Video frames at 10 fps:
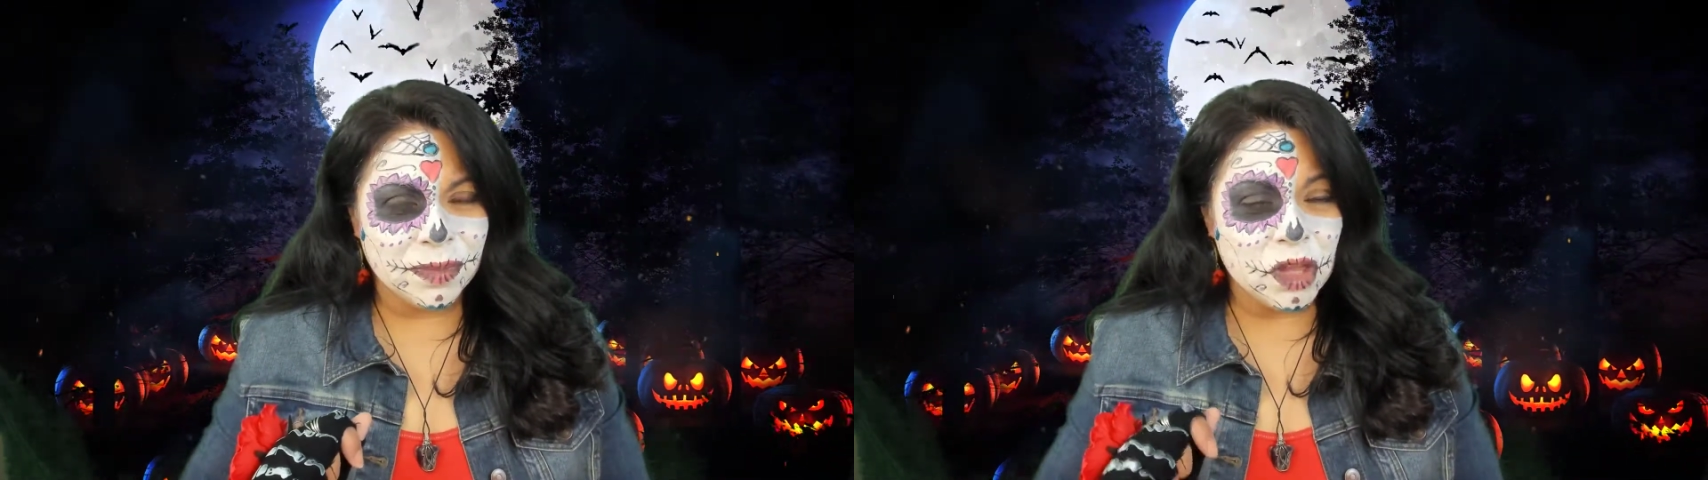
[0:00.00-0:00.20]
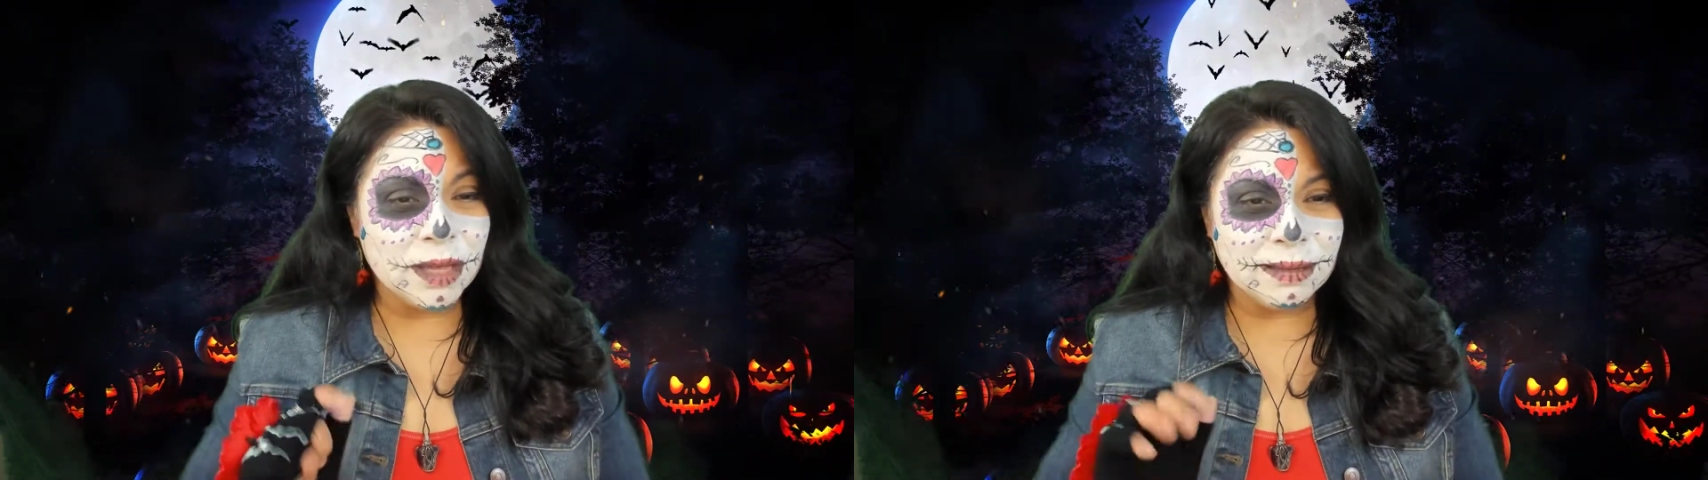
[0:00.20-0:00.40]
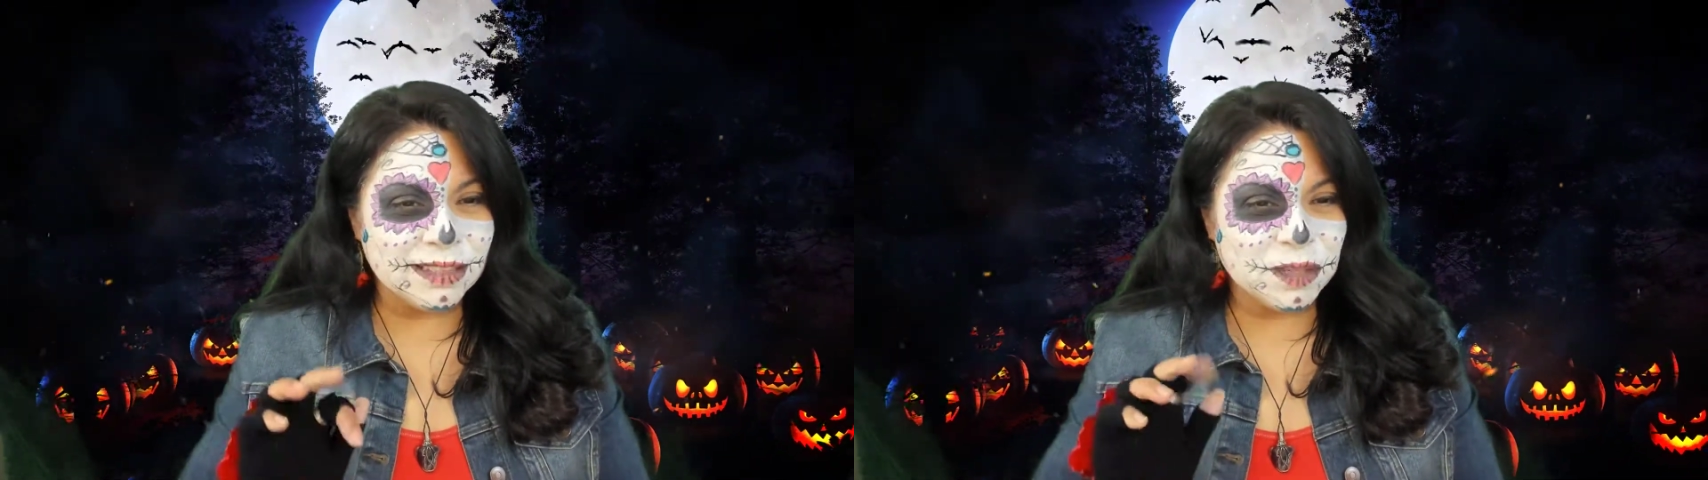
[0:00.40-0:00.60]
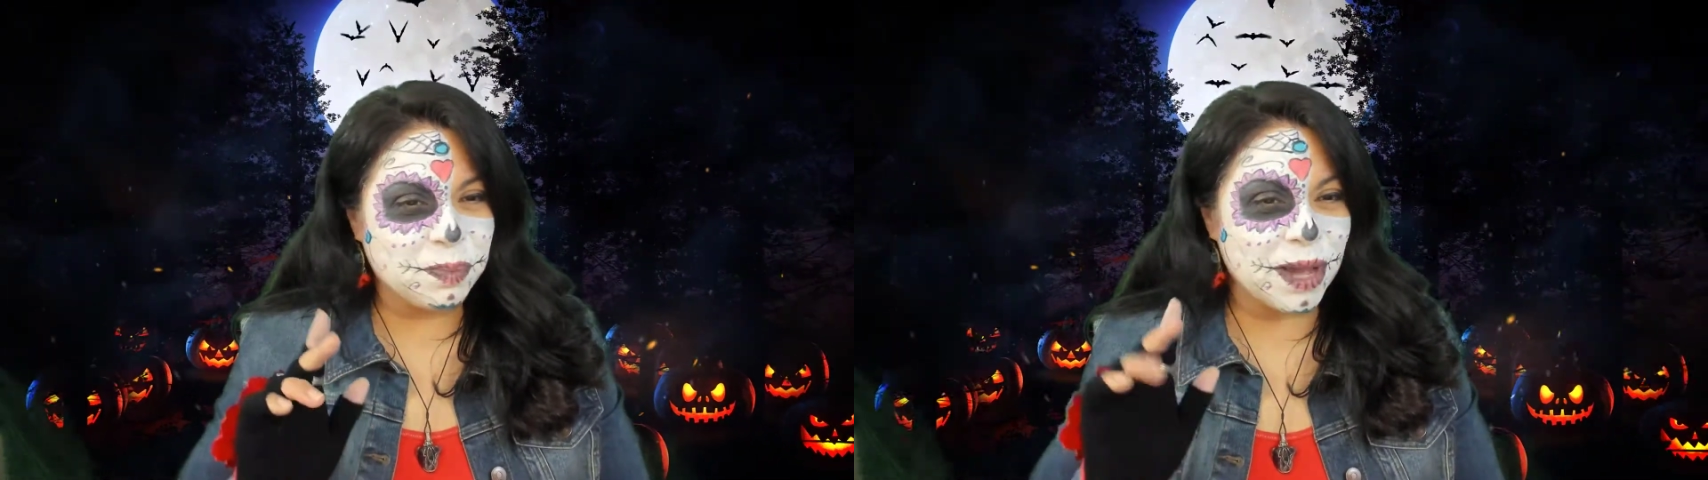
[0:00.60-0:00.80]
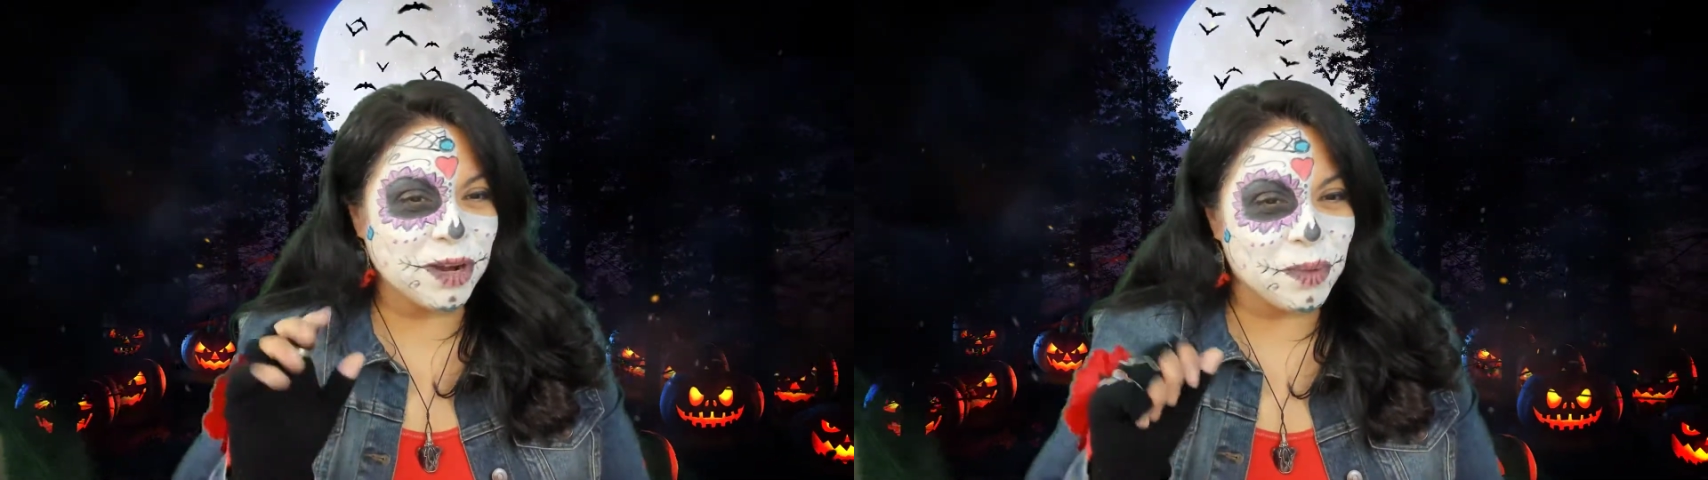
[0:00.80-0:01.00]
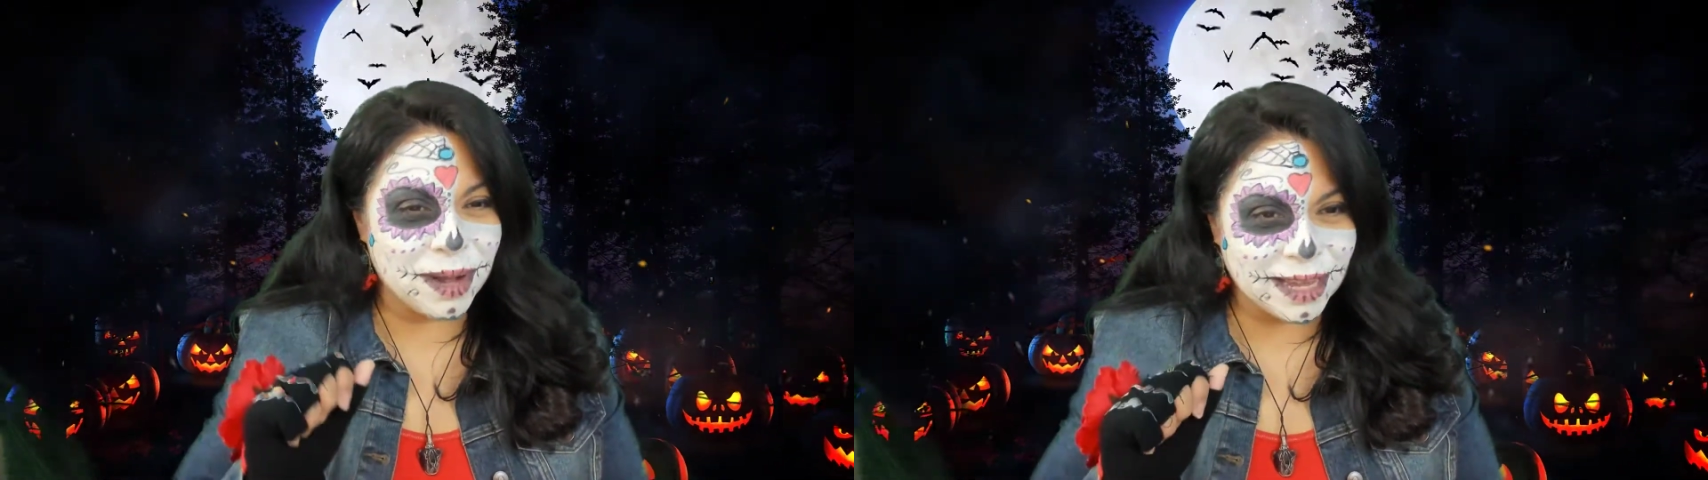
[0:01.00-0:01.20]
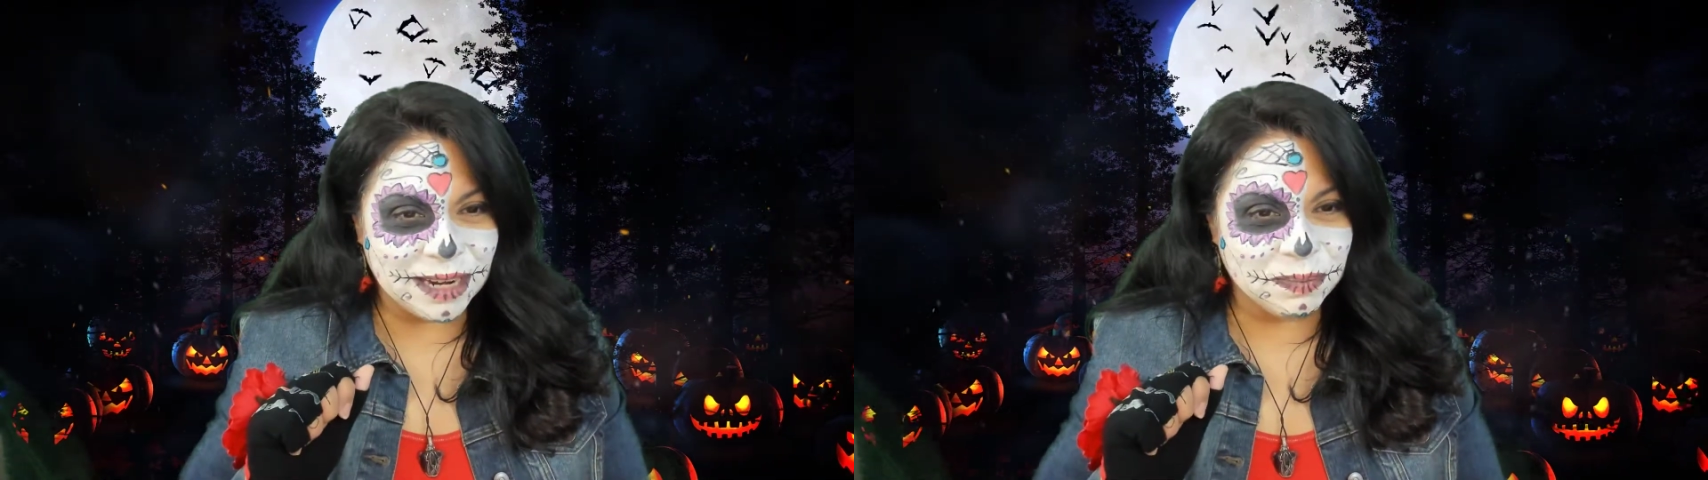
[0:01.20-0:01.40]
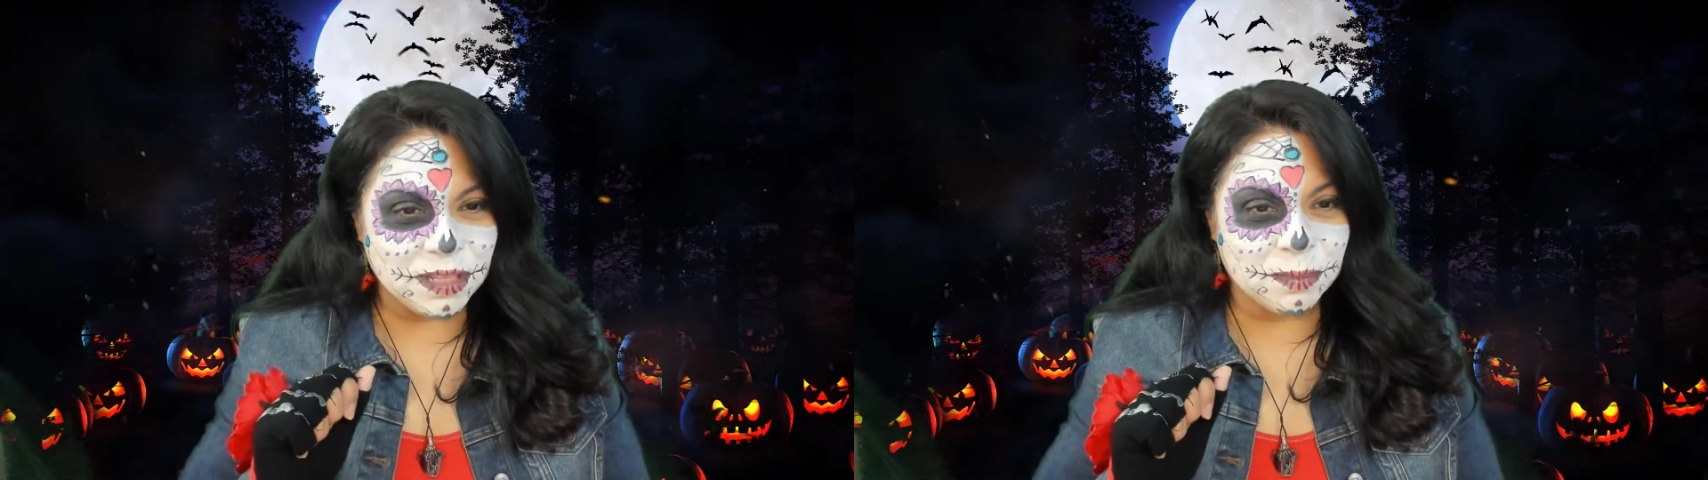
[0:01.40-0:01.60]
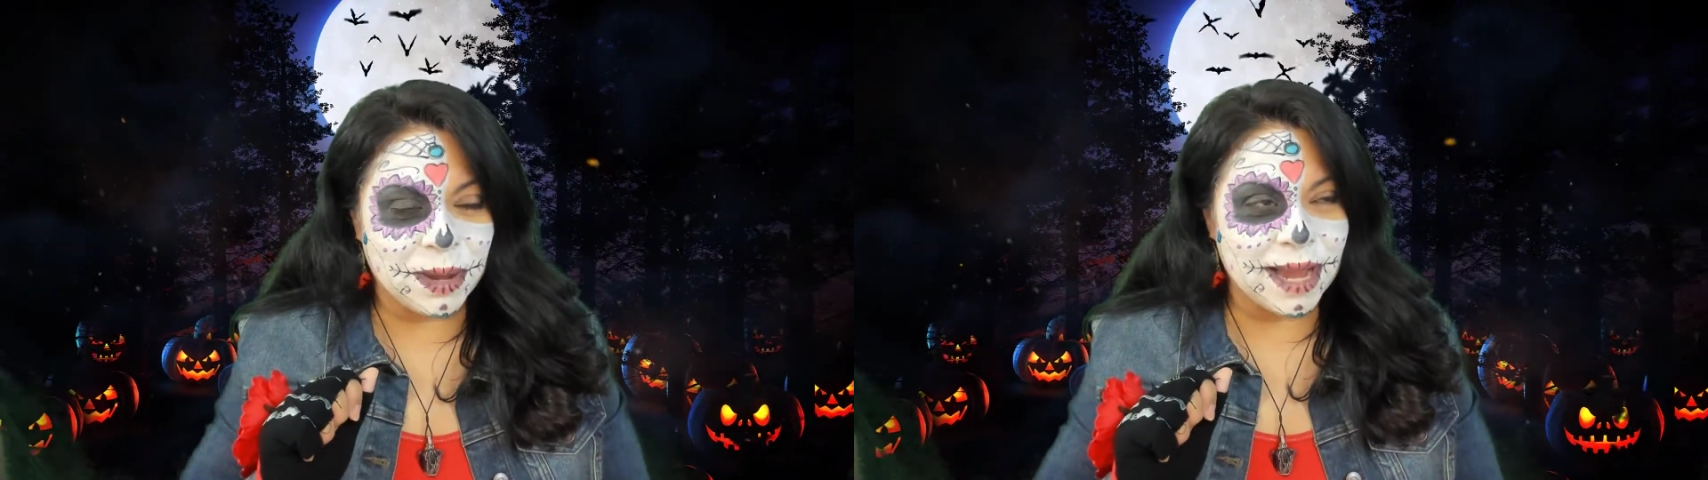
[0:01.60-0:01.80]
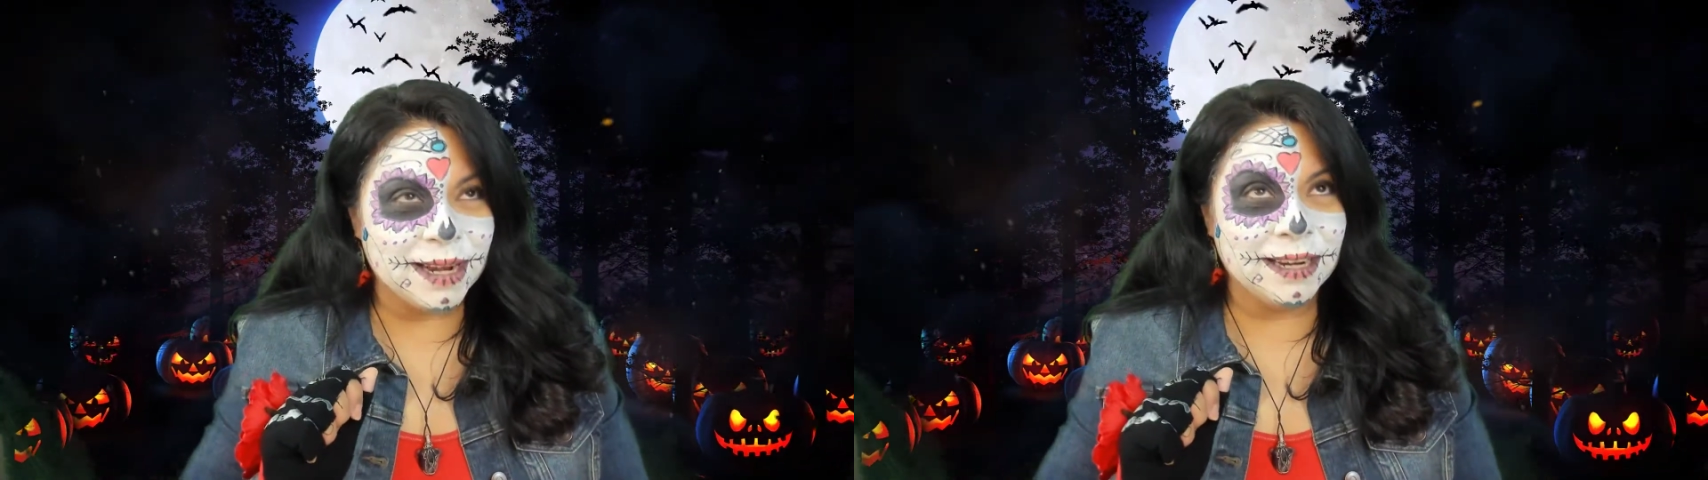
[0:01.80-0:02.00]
Chill's spider walking up the spine,